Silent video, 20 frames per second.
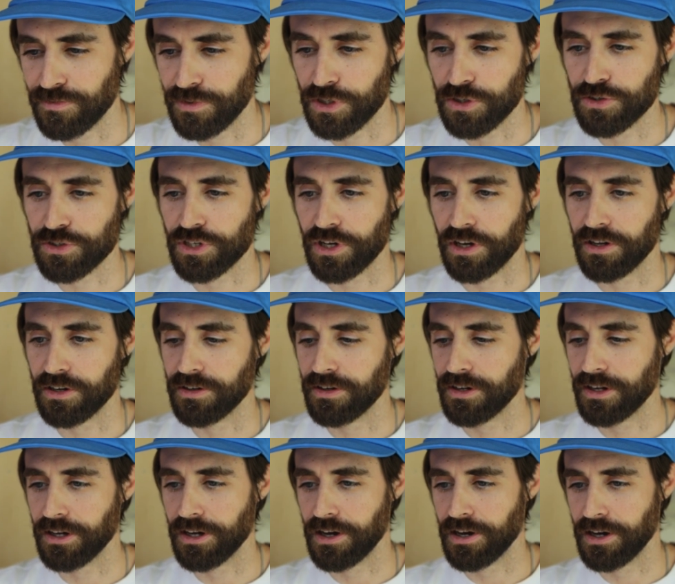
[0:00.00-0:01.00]
views on,
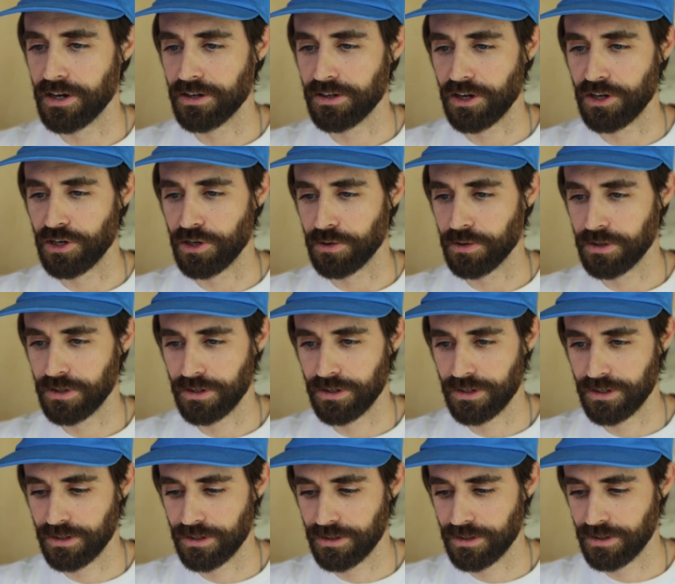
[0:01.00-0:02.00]
oh no.
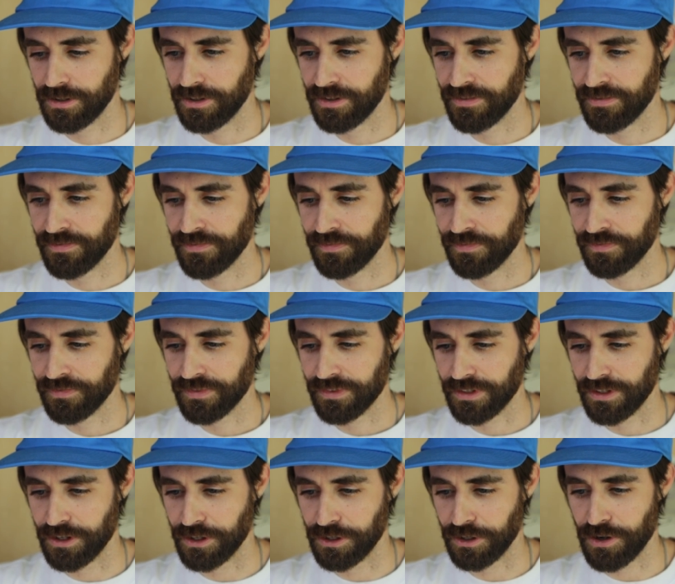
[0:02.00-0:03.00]

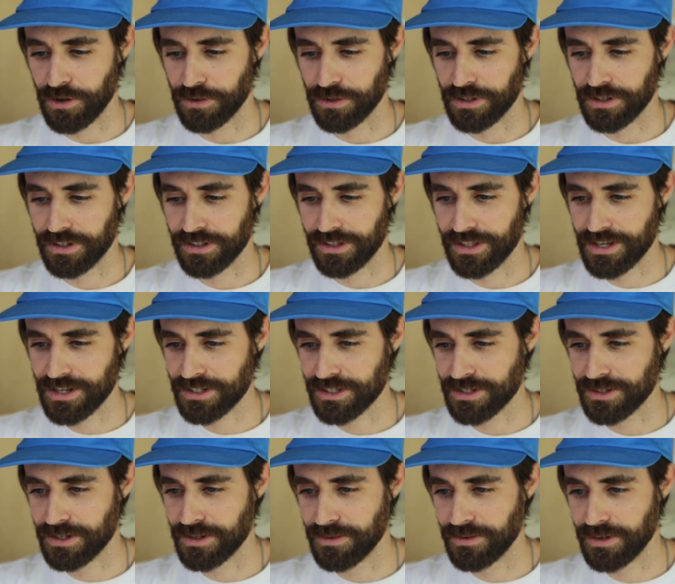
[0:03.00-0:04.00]
Go to
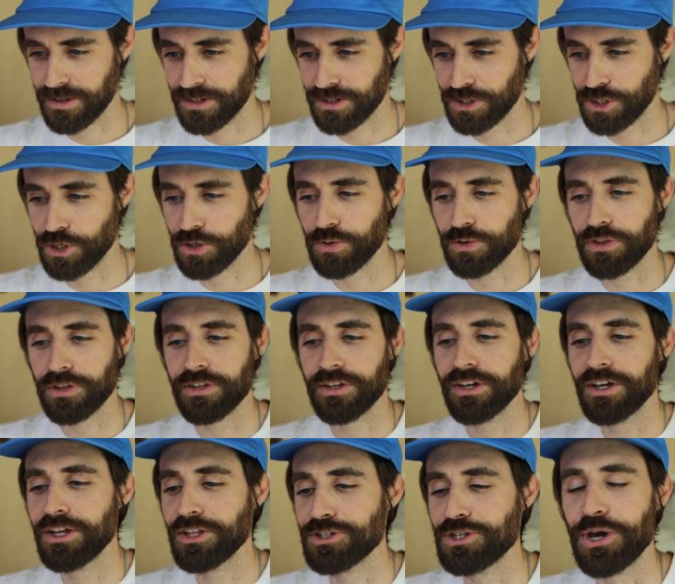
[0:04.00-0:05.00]
this,
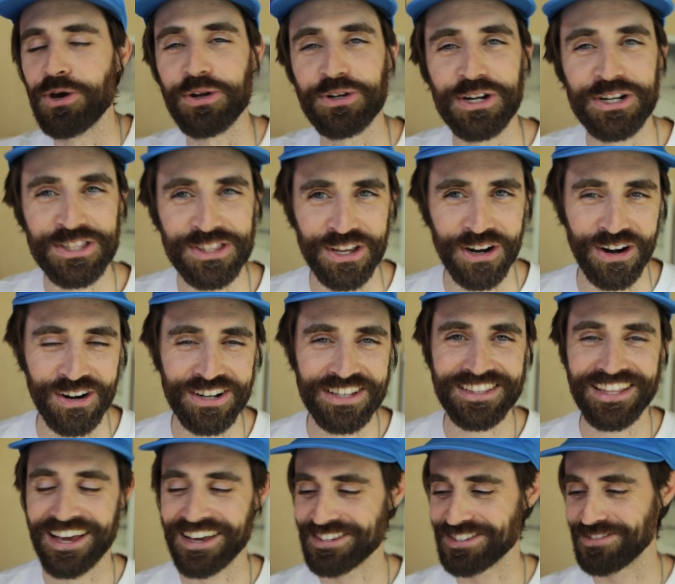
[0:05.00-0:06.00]

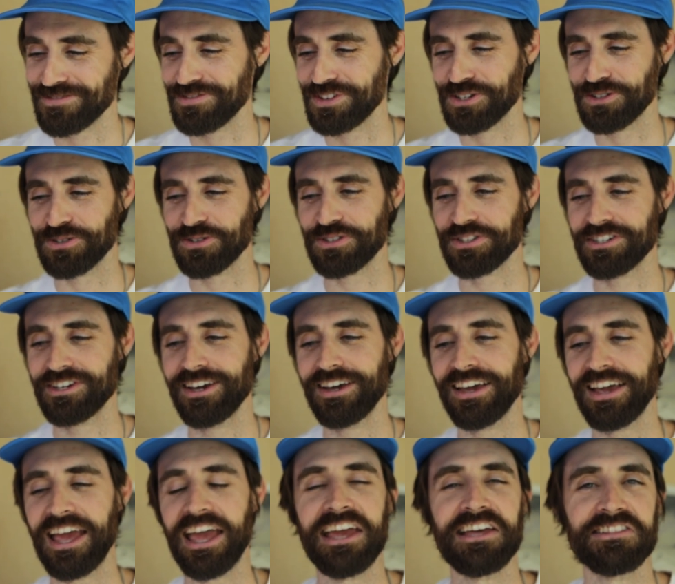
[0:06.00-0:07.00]
230,000 views,
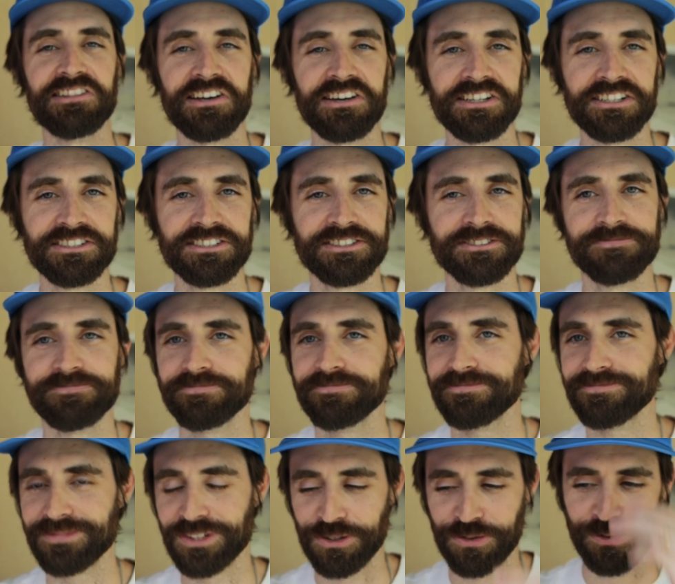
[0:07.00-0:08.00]
8 likes.
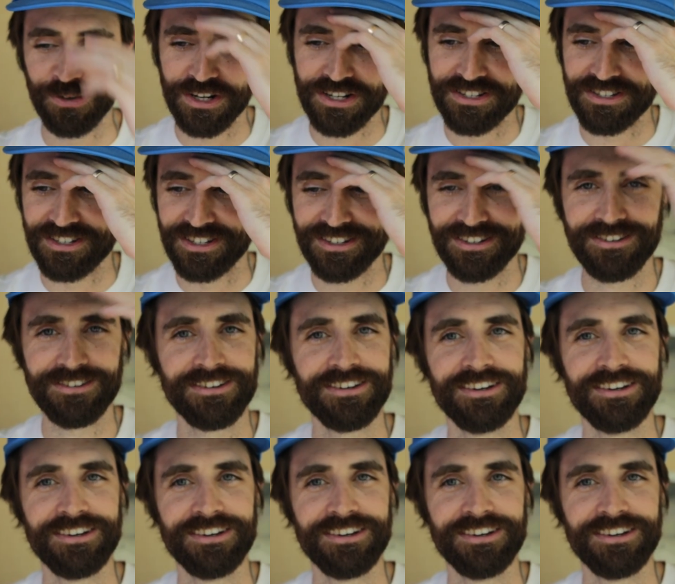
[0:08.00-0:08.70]
Crazy.